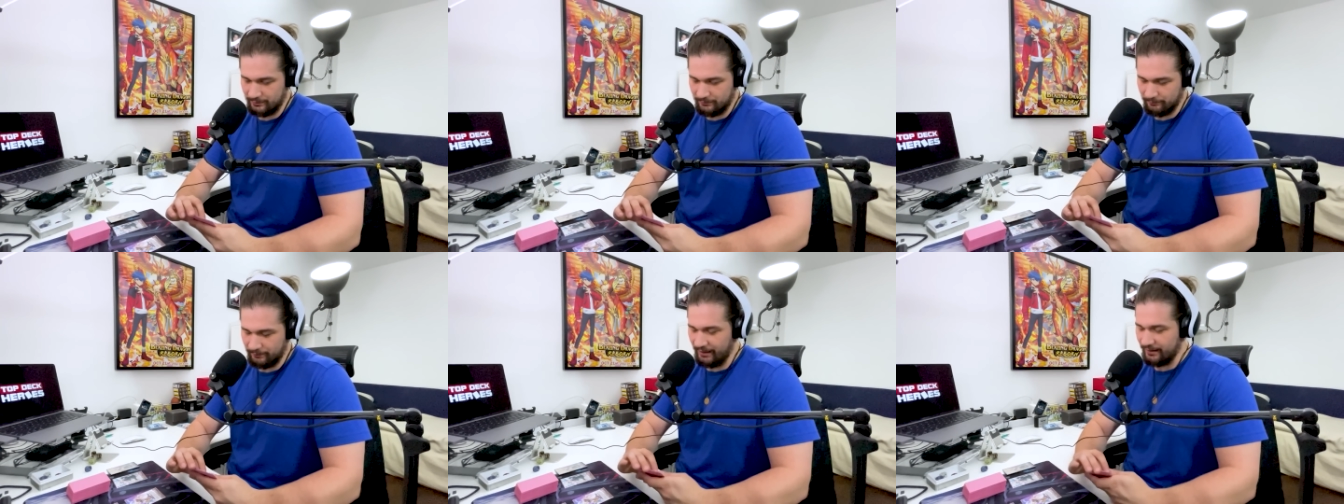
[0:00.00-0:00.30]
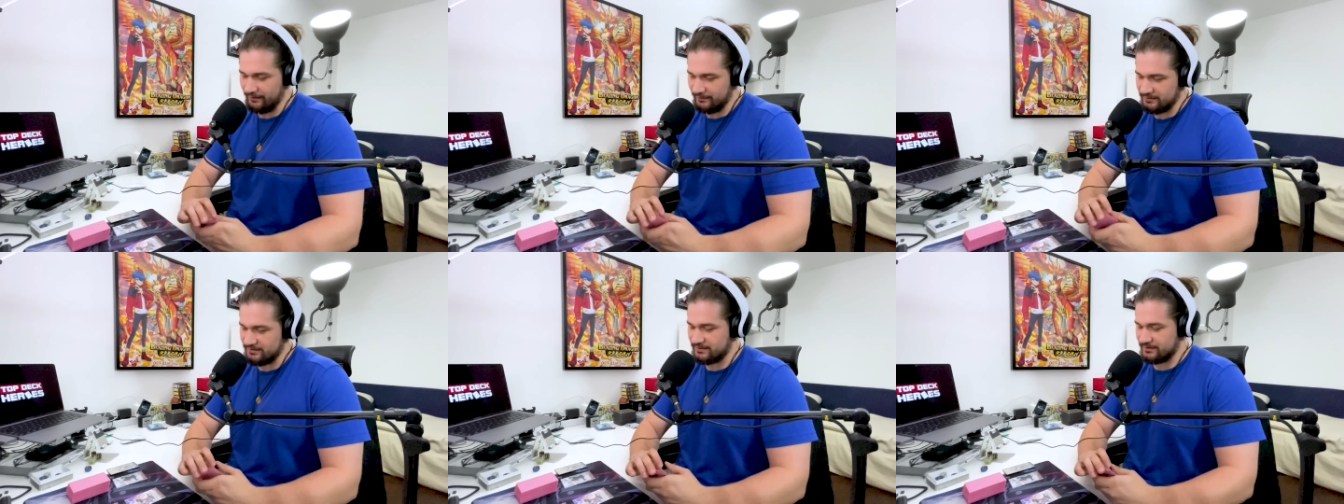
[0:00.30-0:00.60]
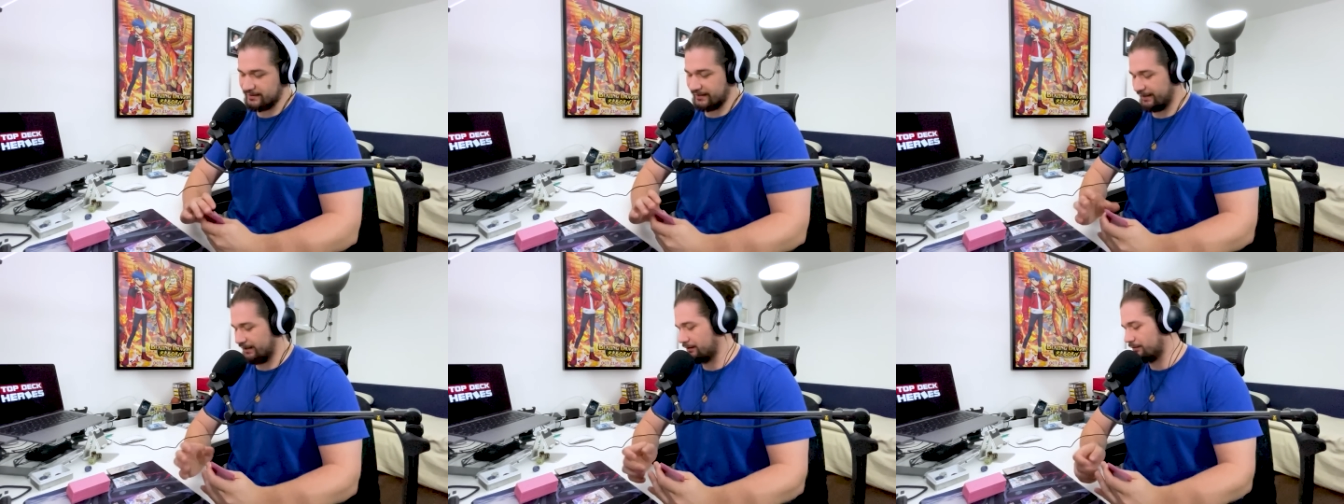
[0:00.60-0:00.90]
Man, this is
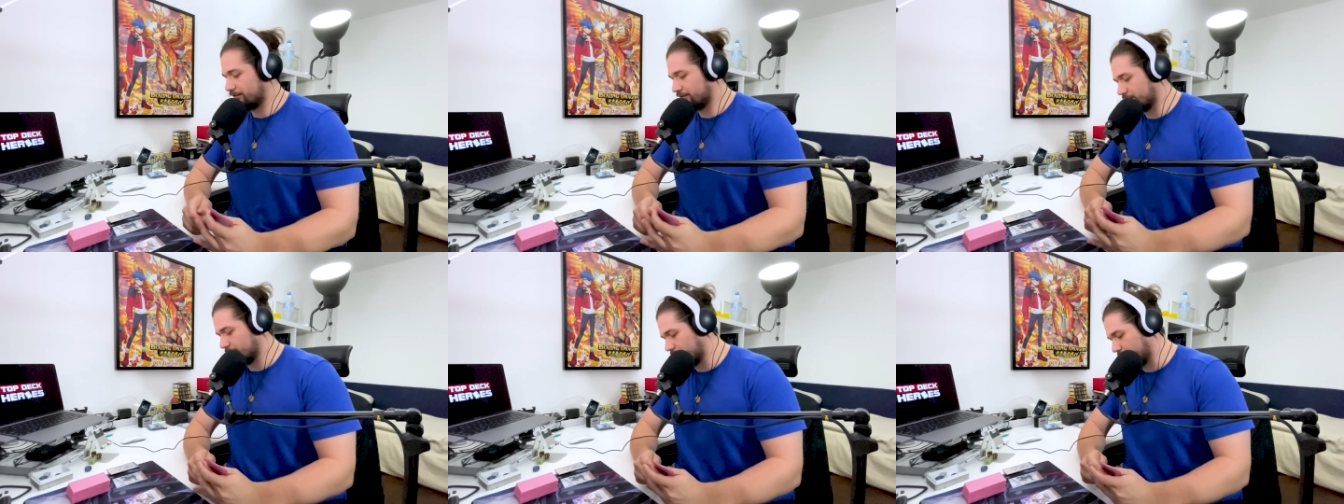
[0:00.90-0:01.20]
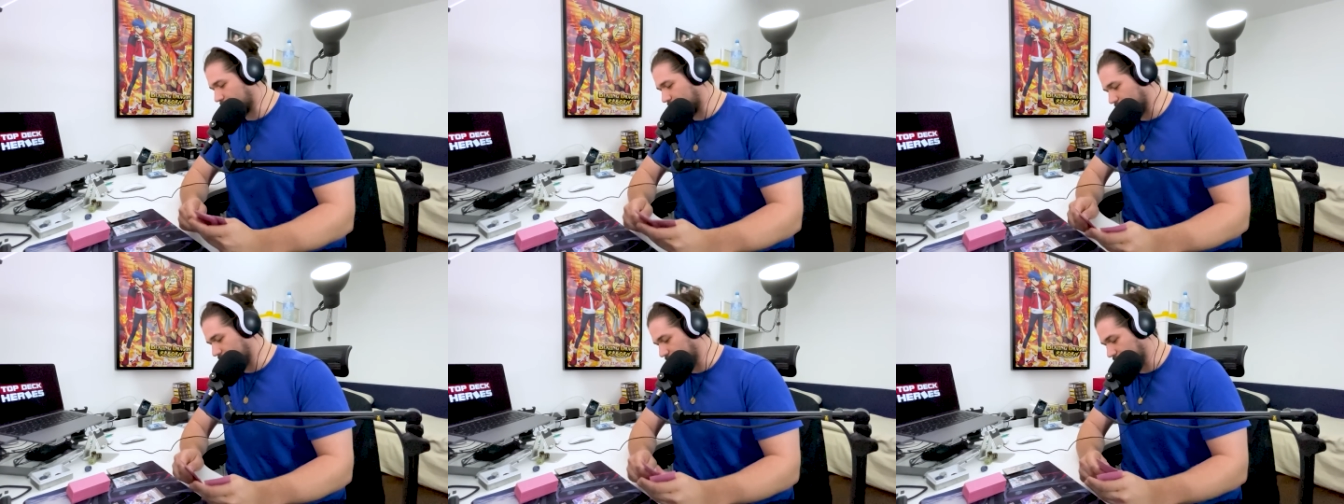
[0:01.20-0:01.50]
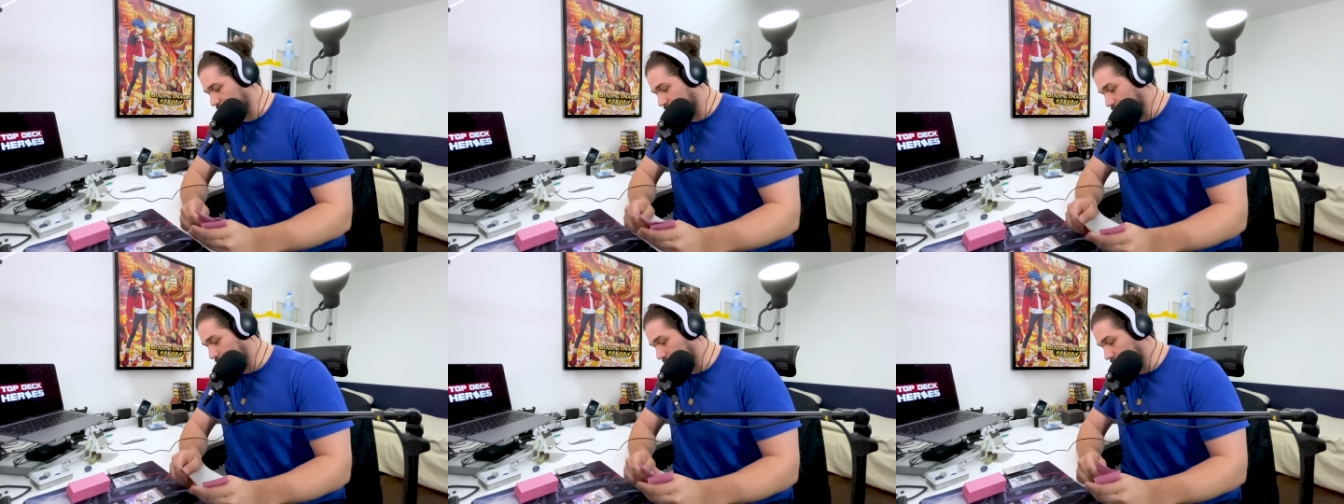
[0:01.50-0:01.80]
counterintuitive a
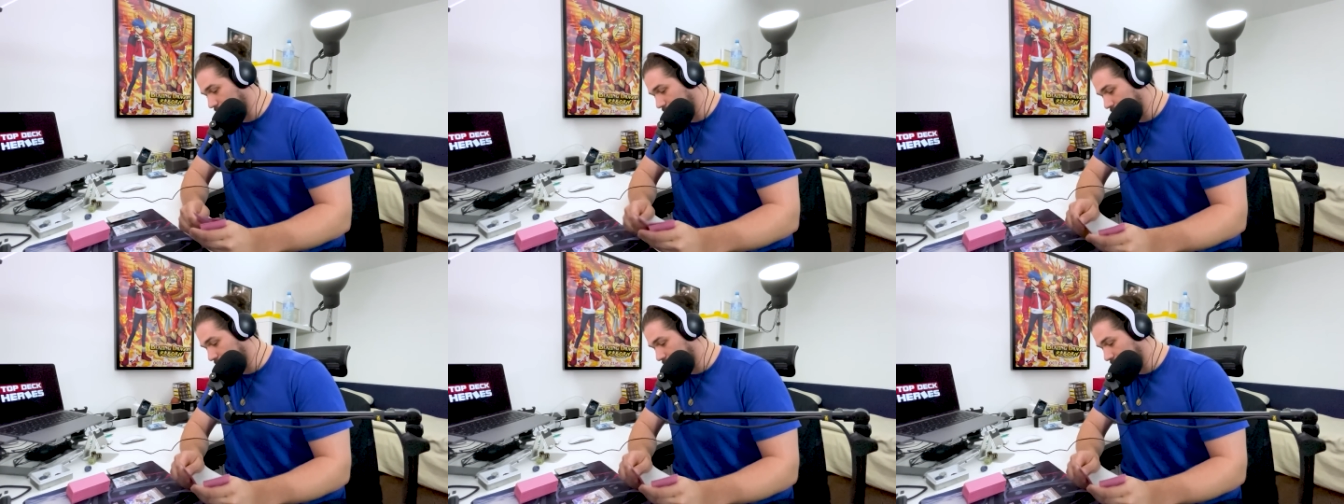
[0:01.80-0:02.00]
little bit.